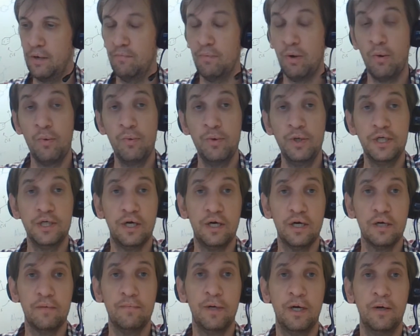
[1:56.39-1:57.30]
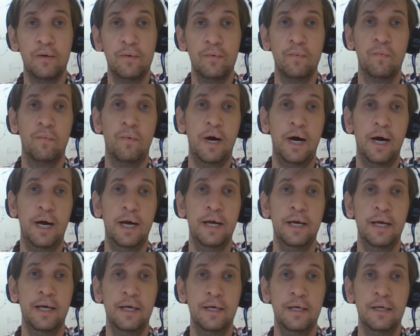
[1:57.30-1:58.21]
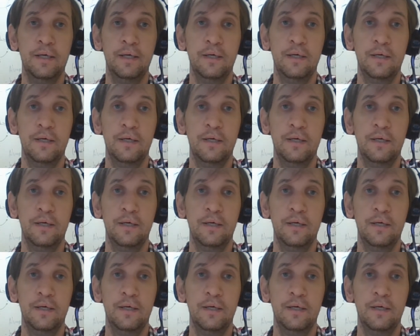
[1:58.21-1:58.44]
But when we talk about why